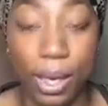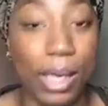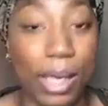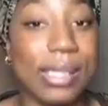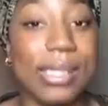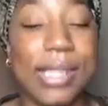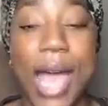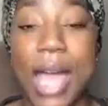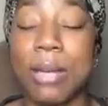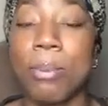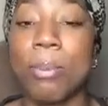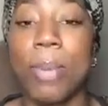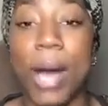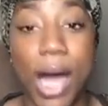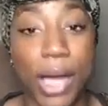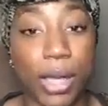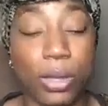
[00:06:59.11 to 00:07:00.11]
A satin
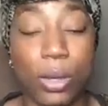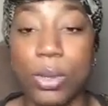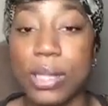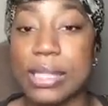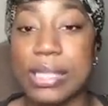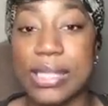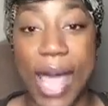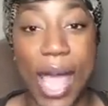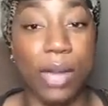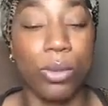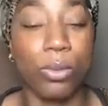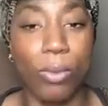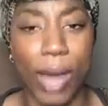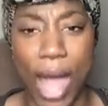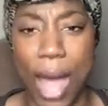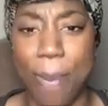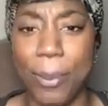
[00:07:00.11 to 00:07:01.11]
bonnet or a satin
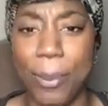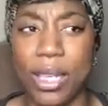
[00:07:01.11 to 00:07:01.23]
wrap.